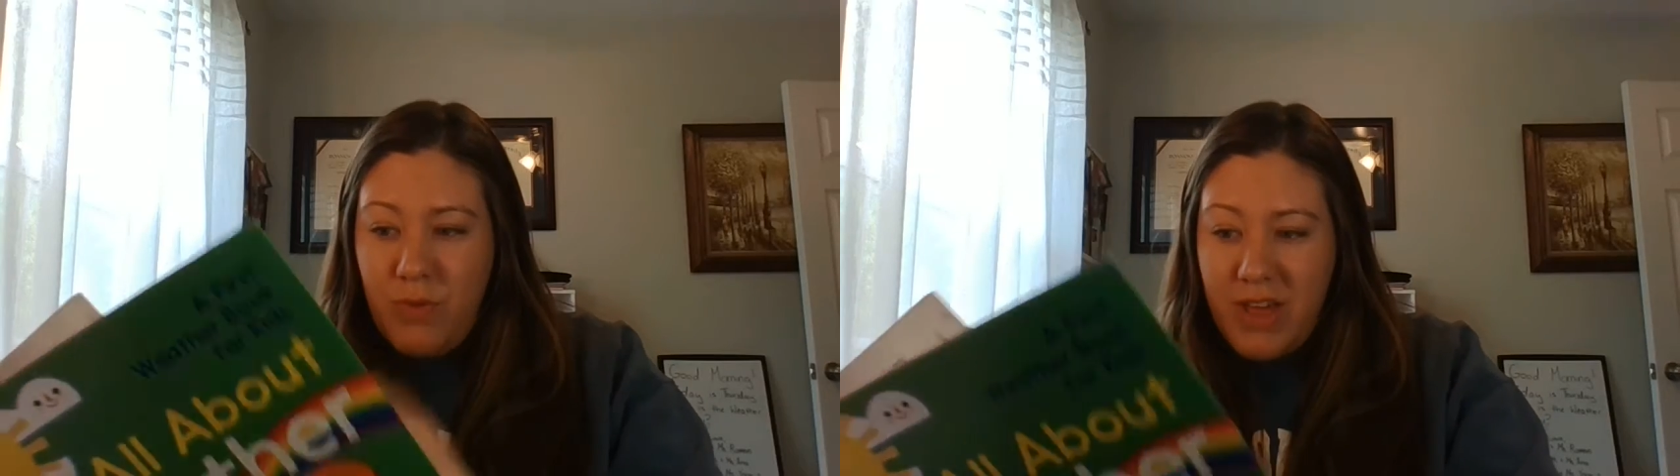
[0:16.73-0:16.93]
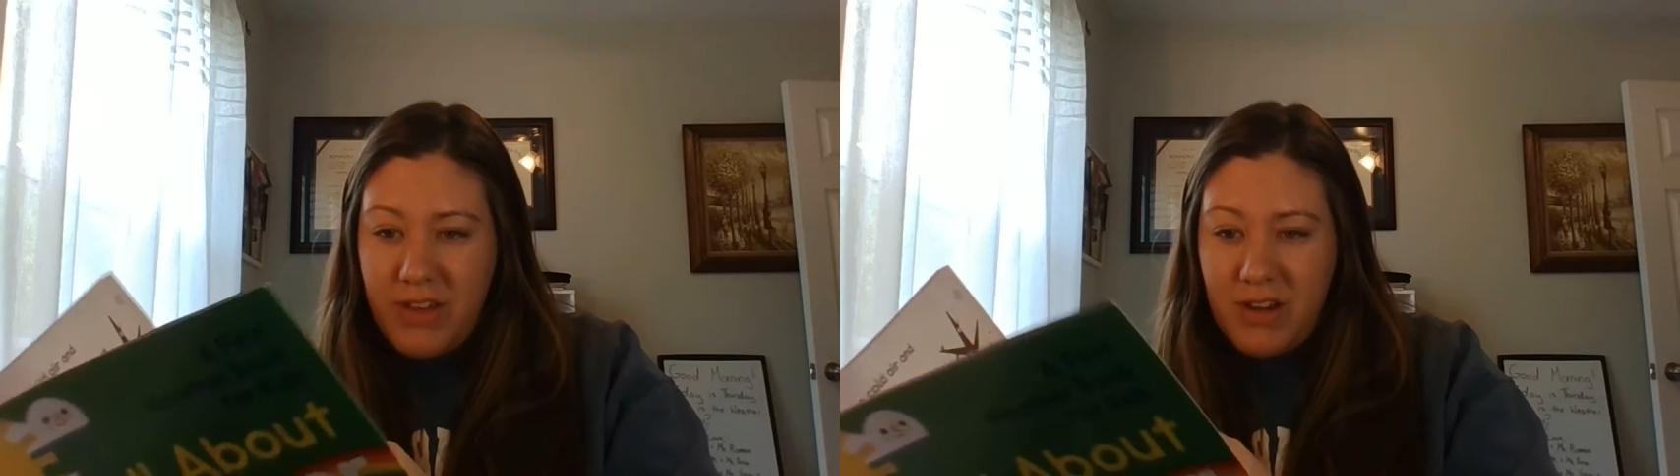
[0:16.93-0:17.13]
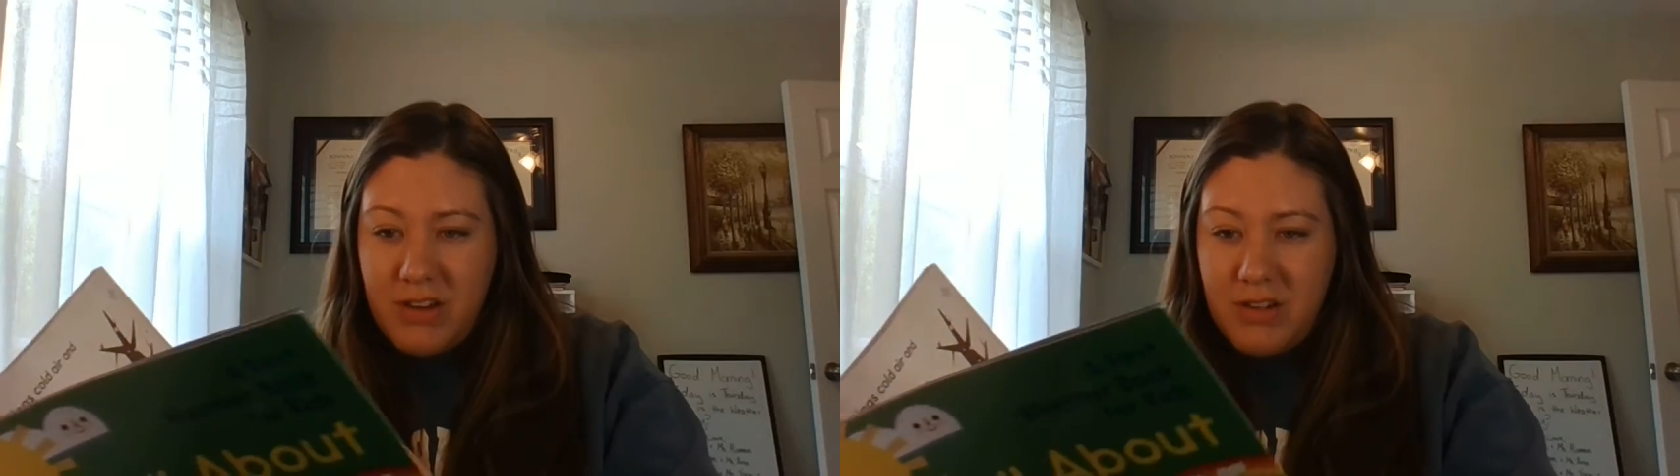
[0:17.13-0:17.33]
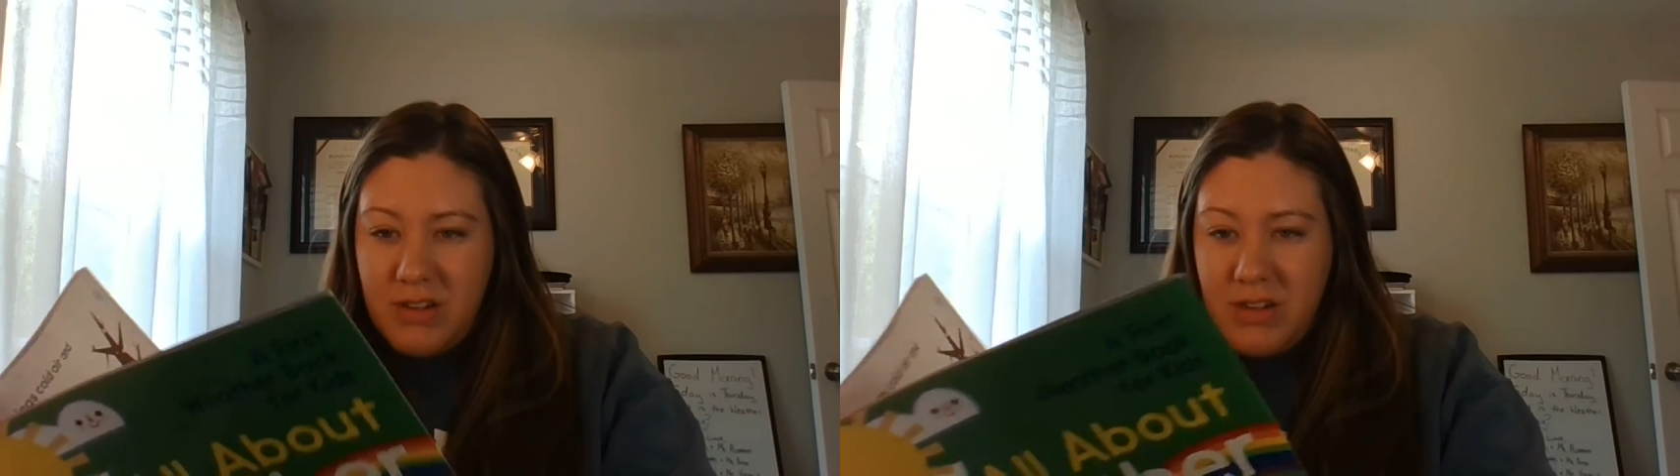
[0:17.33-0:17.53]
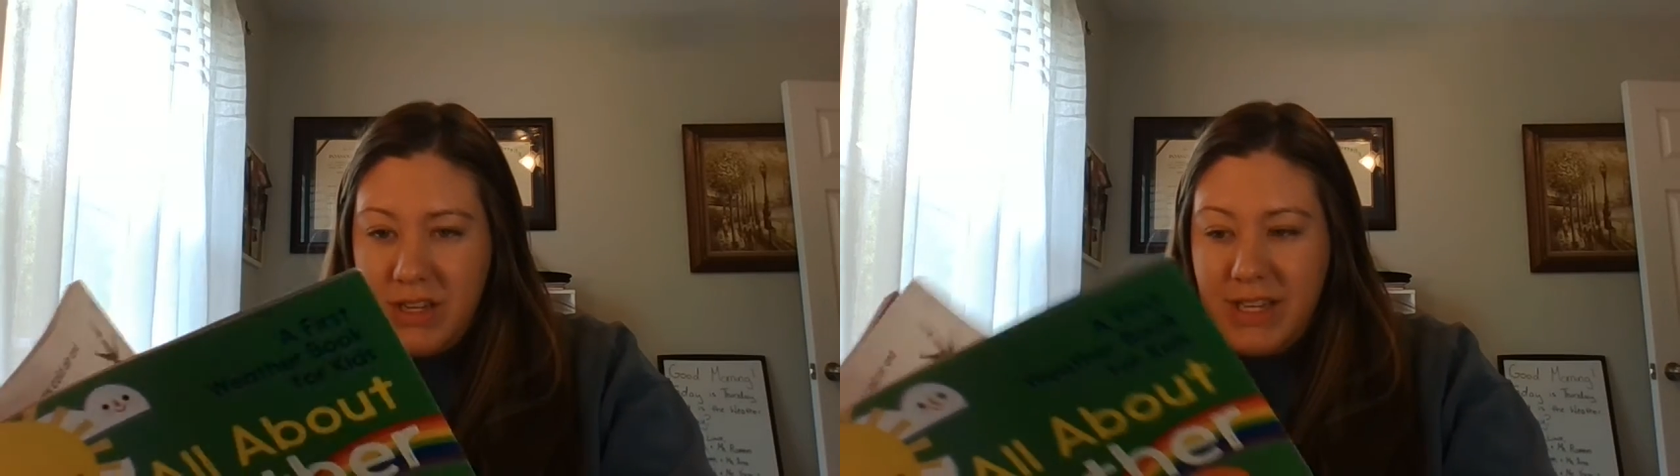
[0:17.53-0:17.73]
weather
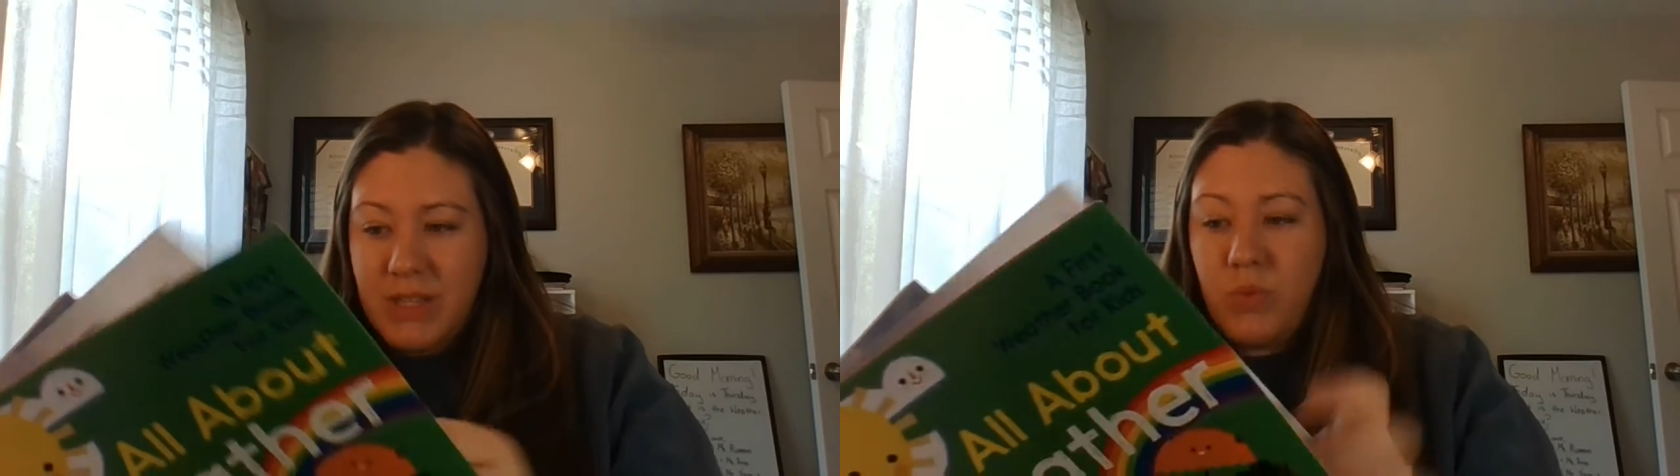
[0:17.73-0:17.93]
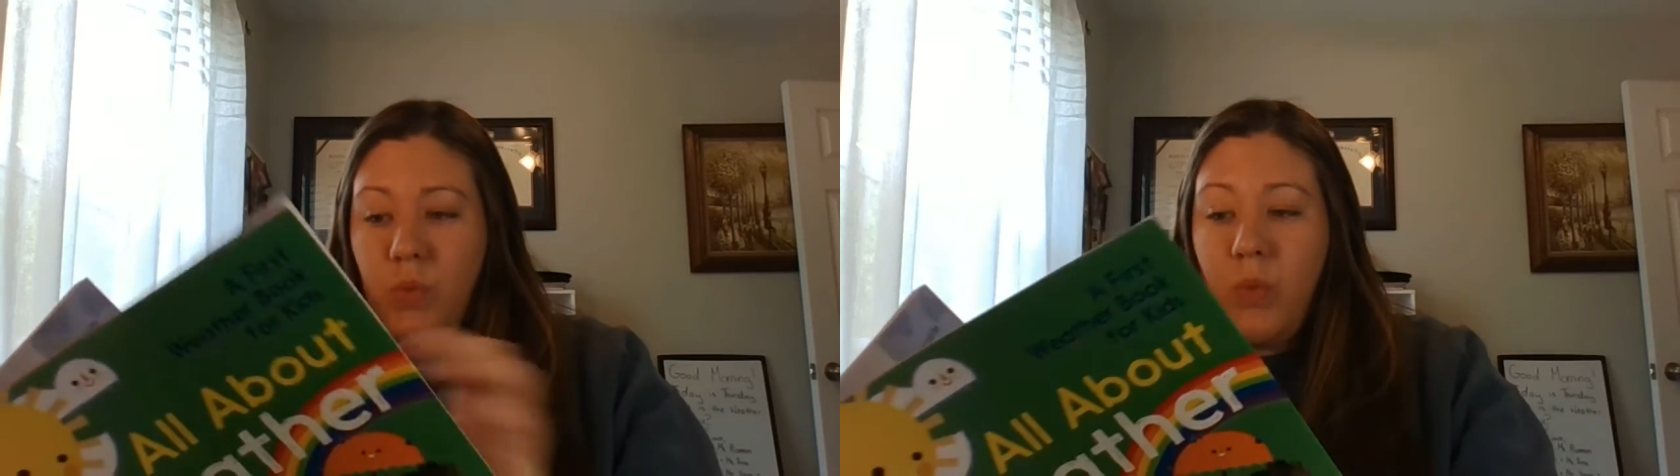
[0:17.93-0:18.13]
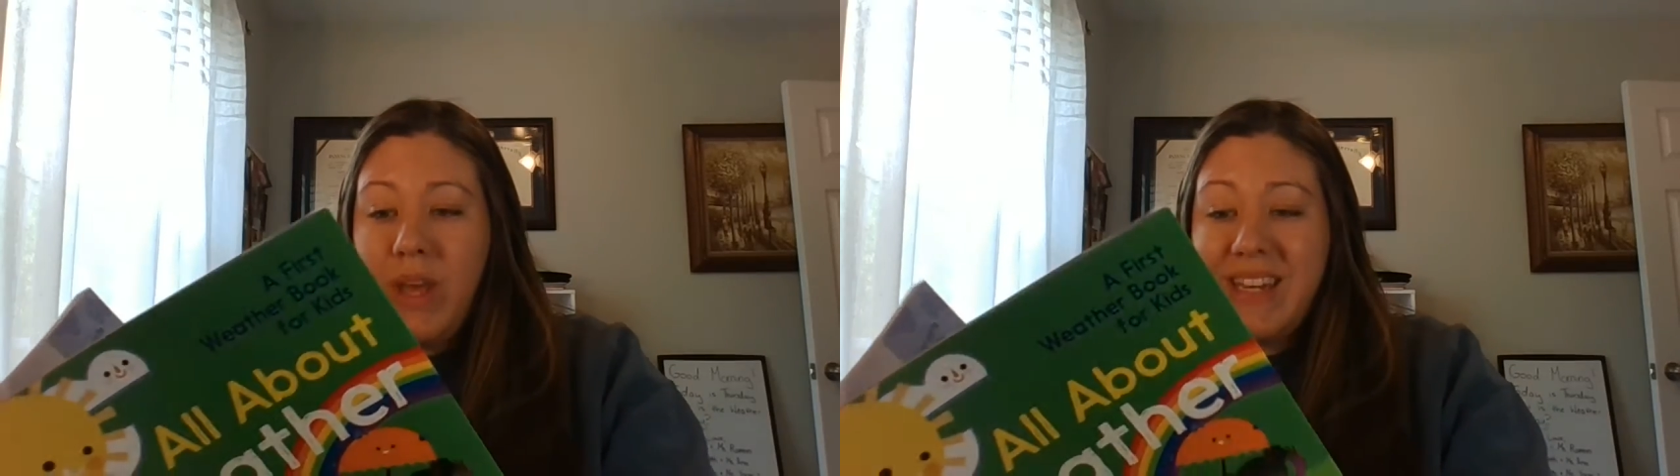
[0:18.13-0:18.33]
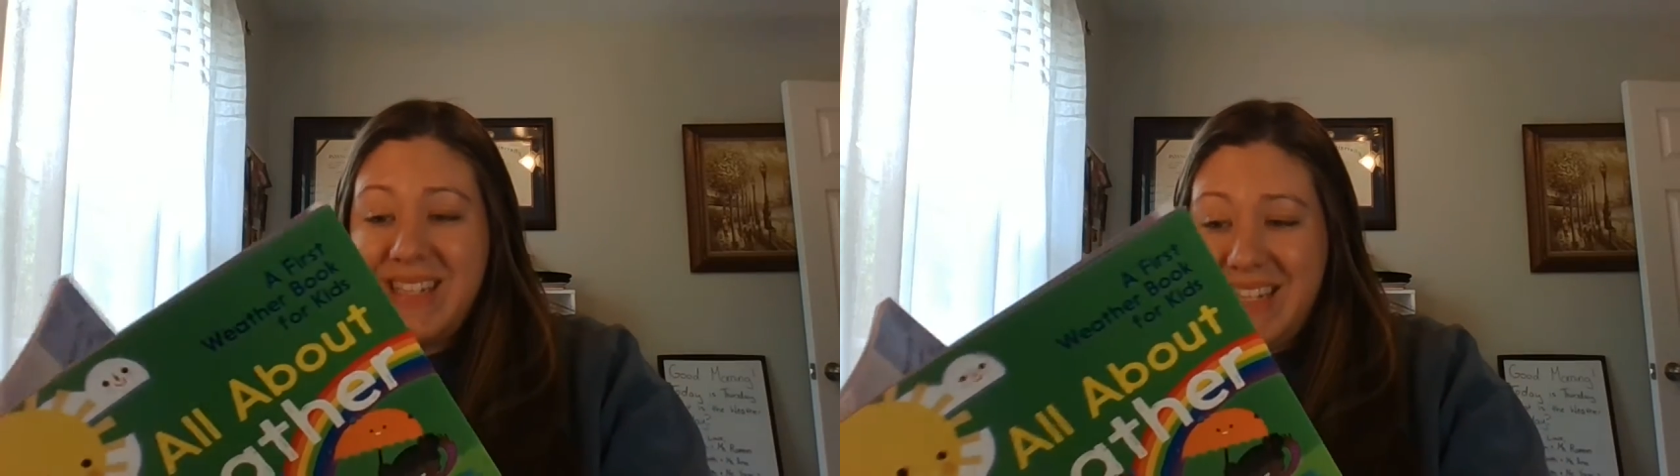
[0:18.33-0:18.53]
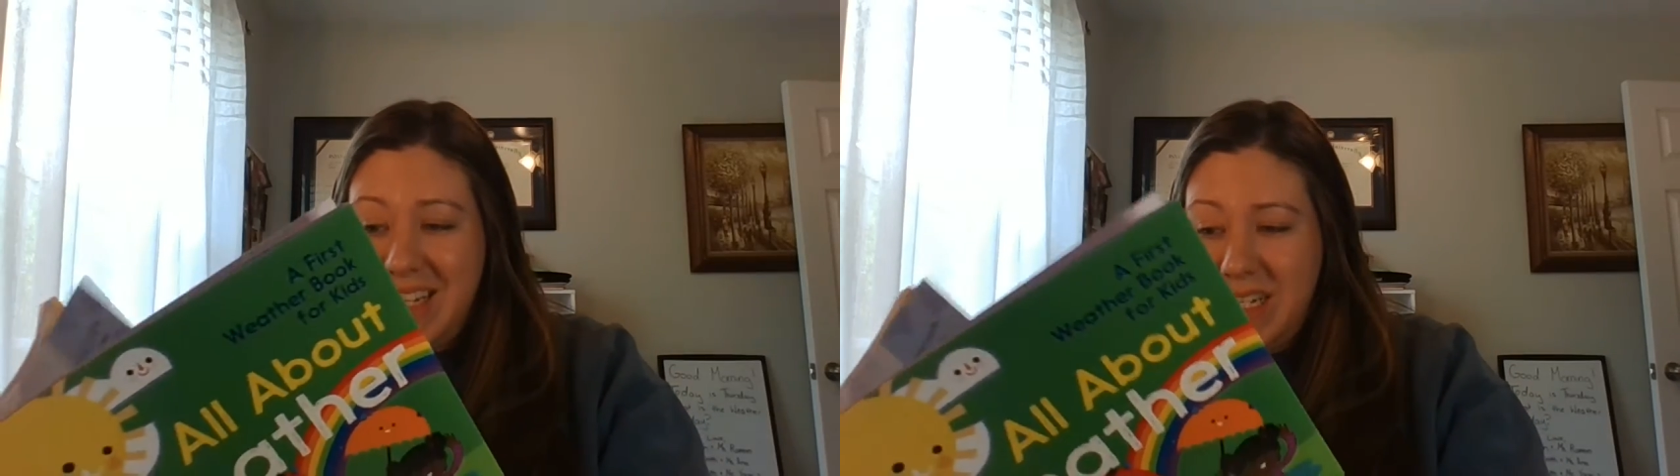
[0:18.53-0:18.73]
is
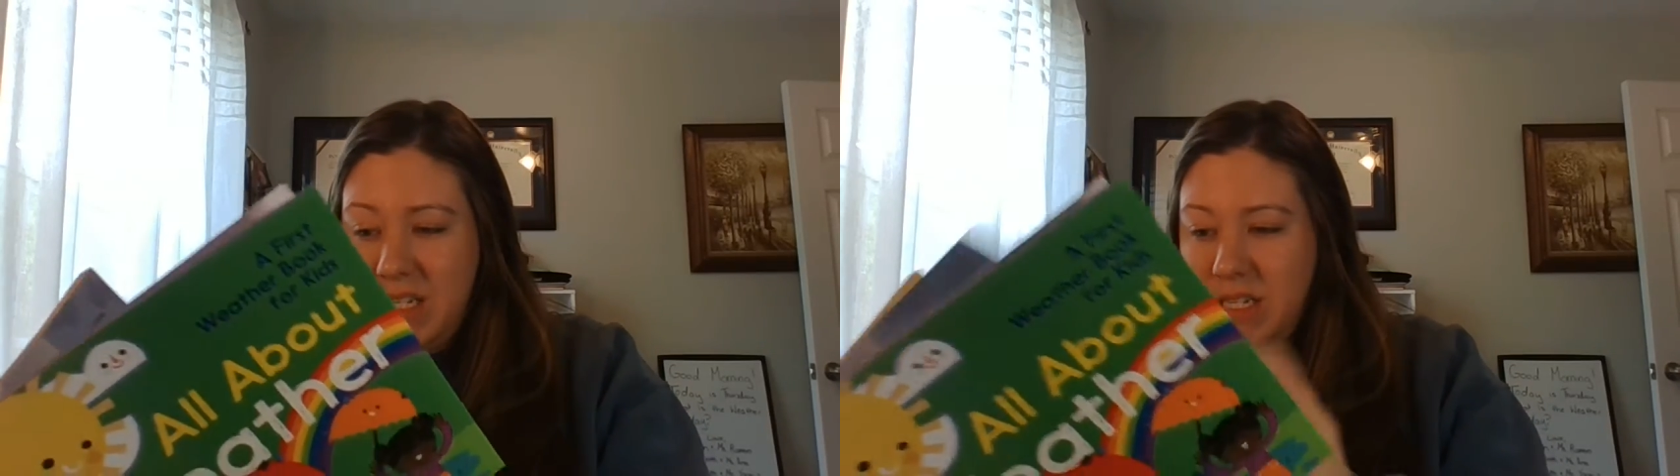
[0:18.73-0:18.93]
windy.